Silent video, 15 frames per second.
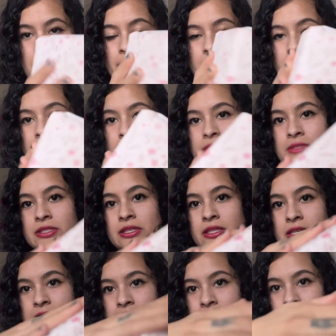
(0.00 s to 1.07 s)
but obviously
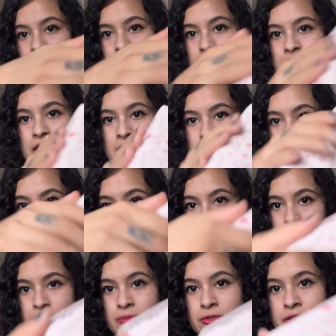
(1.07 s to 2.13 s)
this is like a
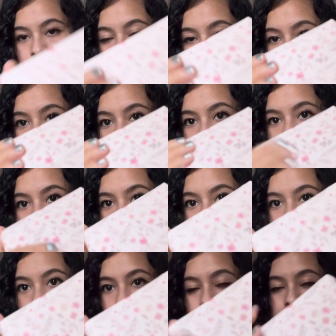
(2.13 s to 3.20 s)
extra protective
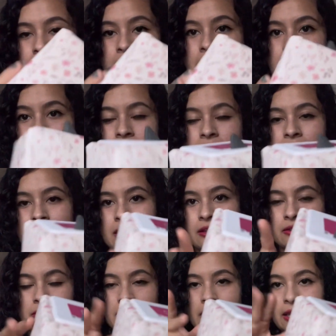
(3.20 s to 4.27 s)
layer in case they get
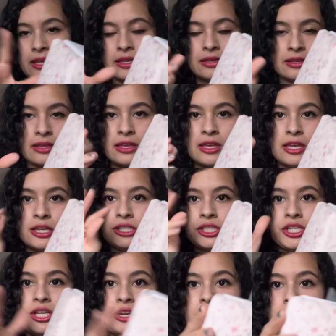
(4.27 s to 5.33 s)
little like
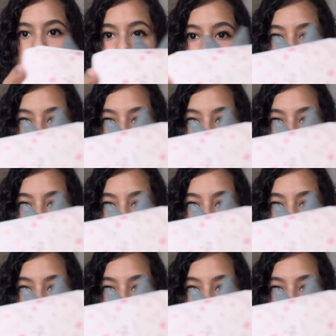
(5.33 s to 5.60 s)
Cheeto